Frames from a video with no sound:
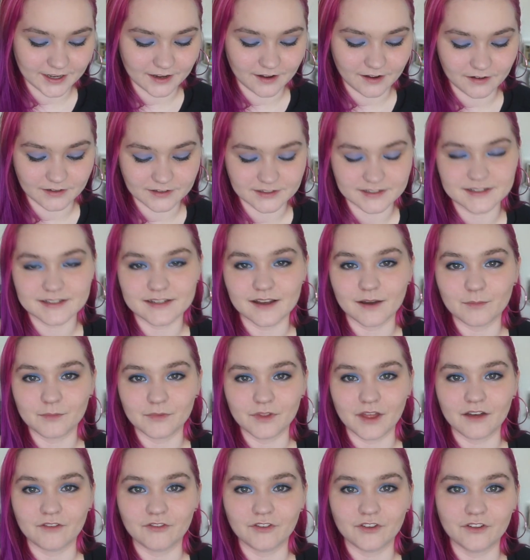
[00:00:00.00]
on some
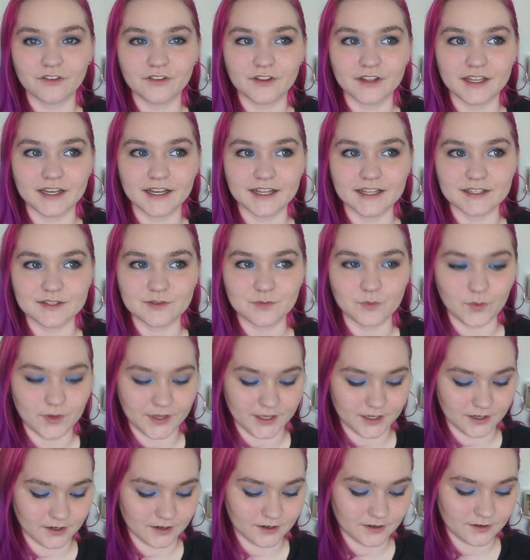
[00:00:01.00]
level it is
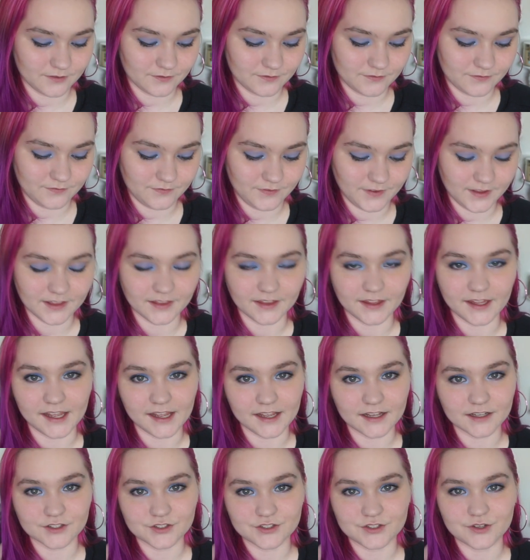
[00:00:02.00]
weird
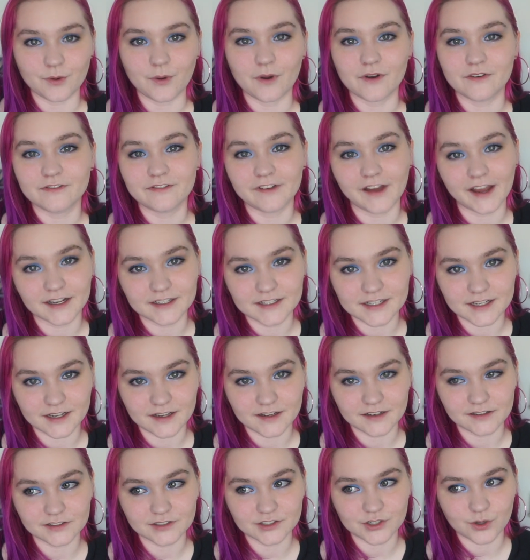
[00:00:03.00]
feeling so
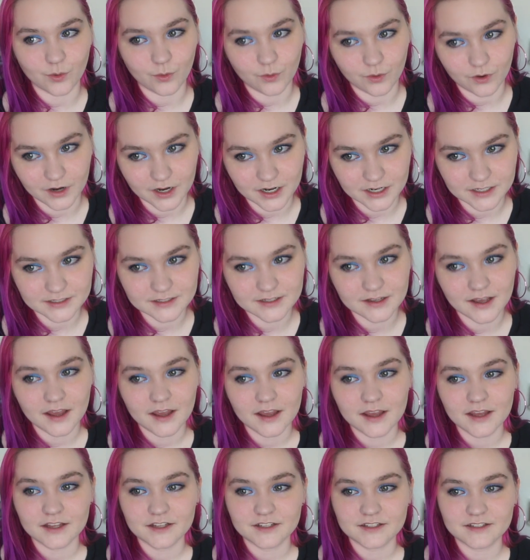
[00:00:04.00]
affected towards
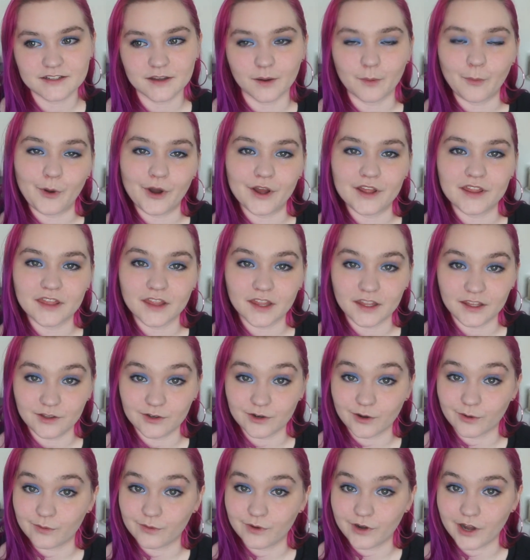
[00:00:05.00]
someone that you
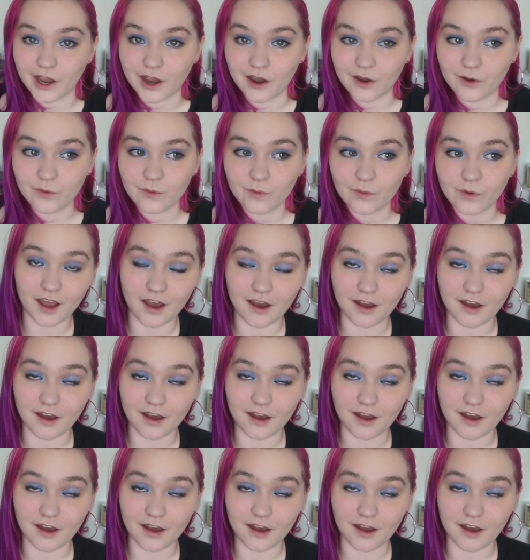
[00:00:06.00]
don't know.